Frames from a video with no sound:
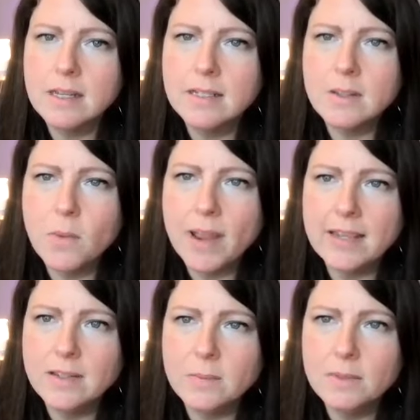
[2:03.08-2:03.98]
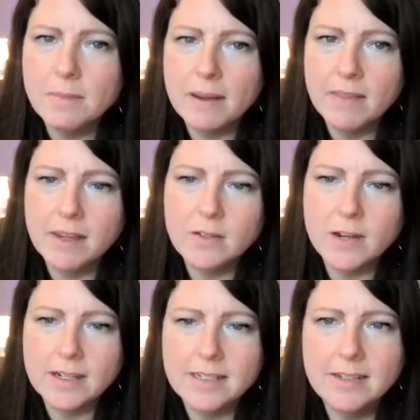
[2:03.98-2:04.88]
think it's the way I zoomed my thing so
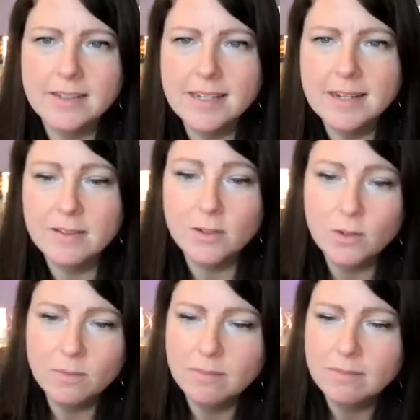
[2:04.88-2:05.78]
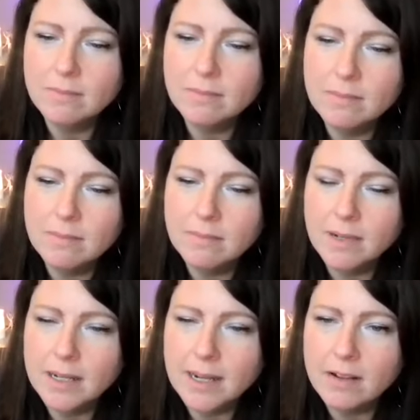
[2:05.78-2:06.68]
I could still see Zoom.
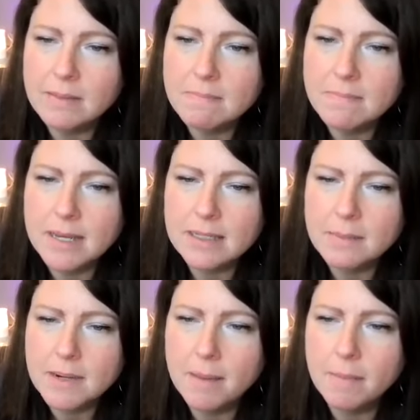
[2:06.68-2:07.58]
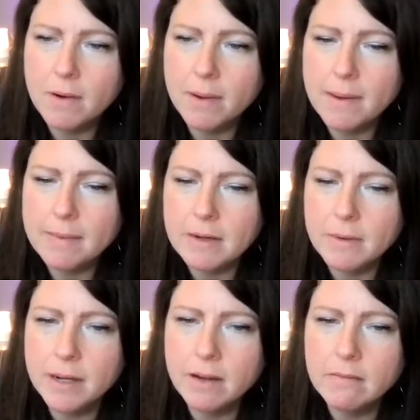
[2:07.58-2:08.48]
And now it's messed me up. Okay, maybe there
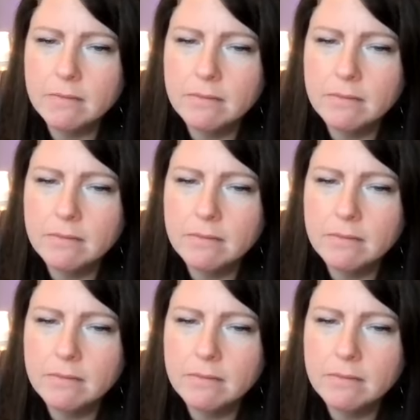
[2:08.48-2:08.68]
we go.